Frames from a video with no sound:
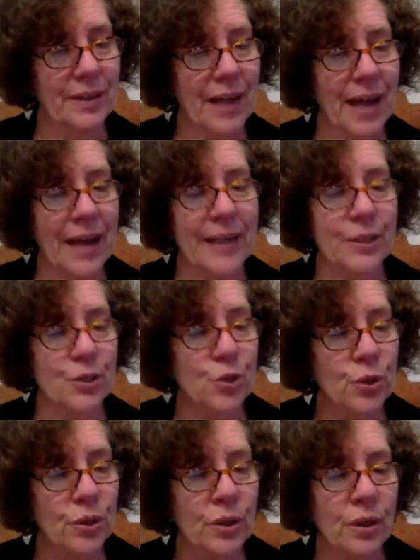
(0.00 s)
And it
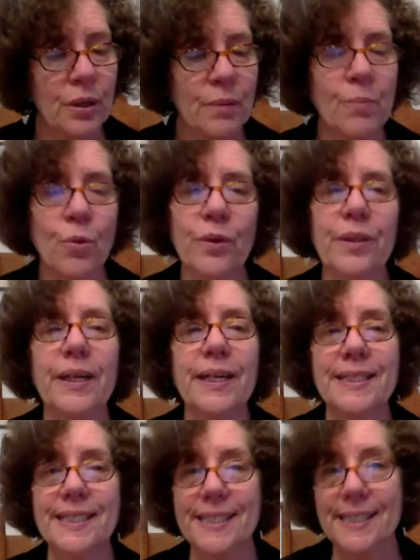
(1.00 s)
took more than a
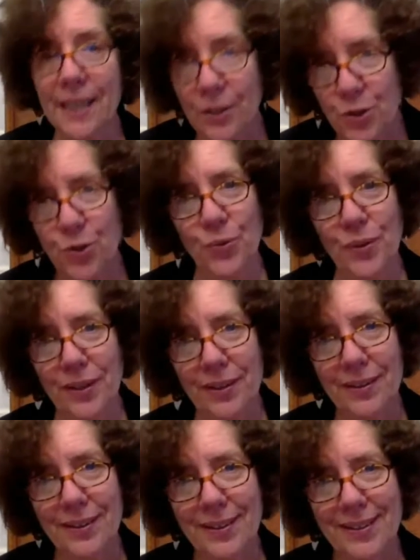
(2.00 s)
century
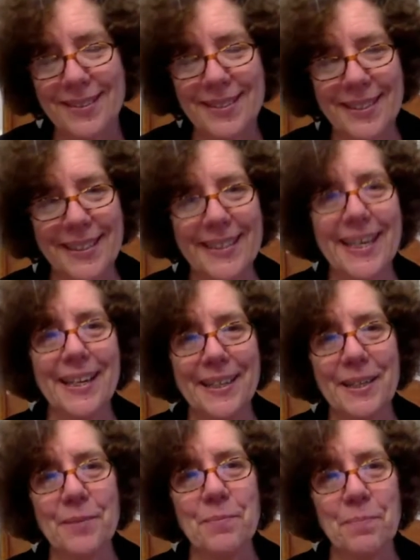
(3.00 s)
to gain
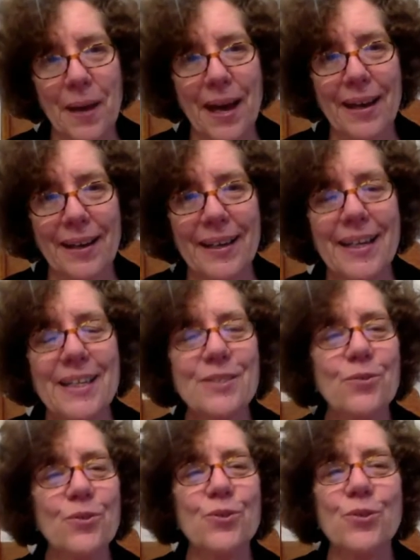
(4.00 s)
it back. So
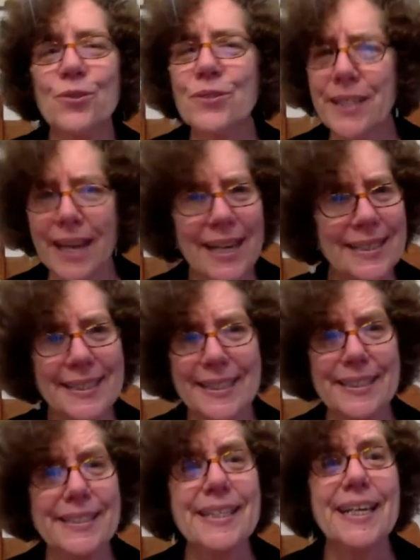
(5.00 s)
New Jersey has
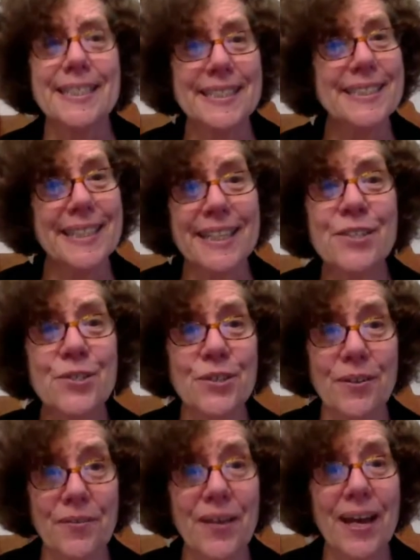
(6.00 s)
this distinction
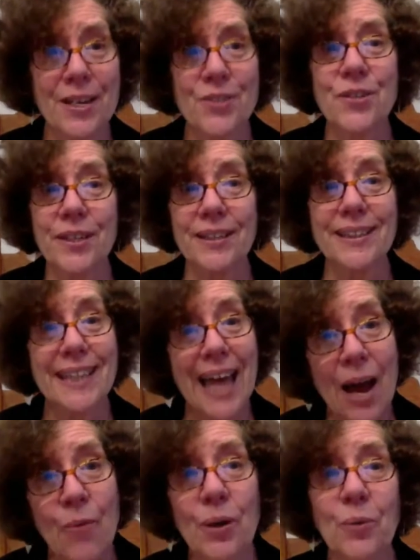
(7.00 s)
of actually
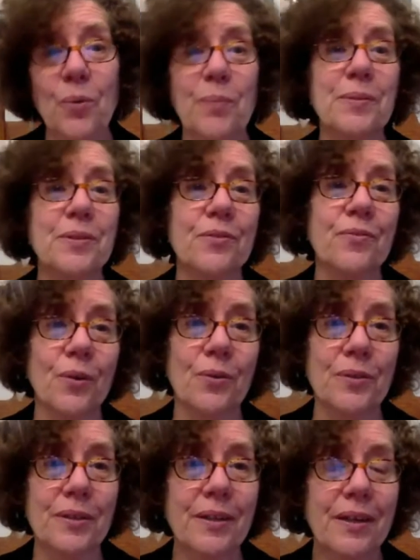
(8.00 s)
allowing women to
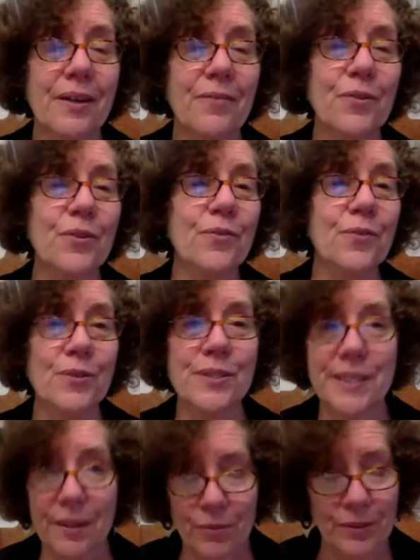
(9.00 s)
vote for the first
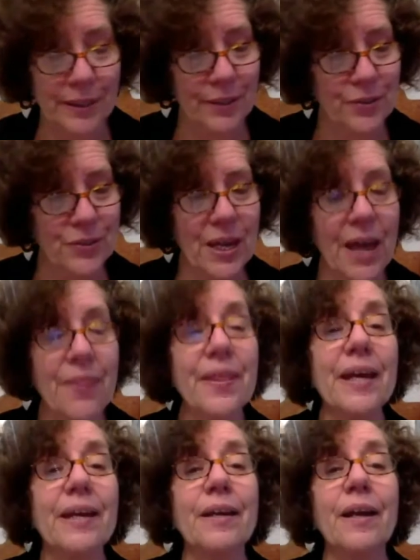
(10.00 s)
several years and
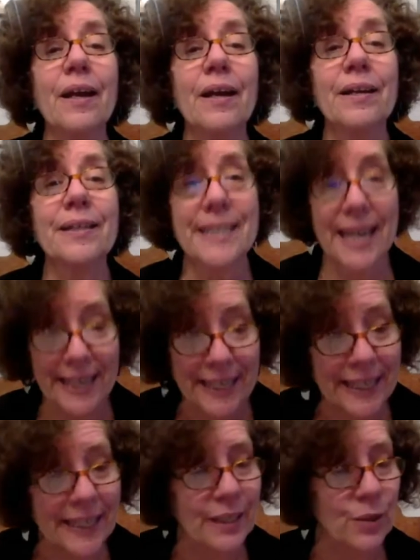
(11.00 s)
then
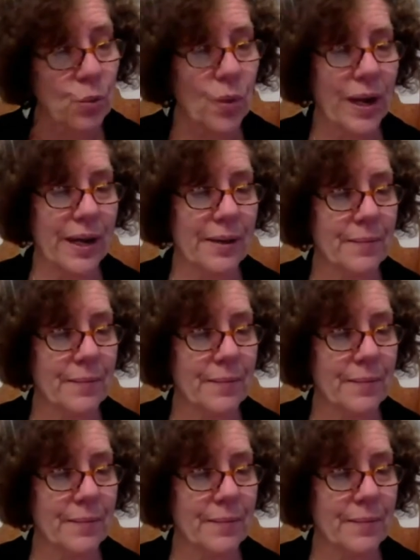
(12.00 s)
taking it away.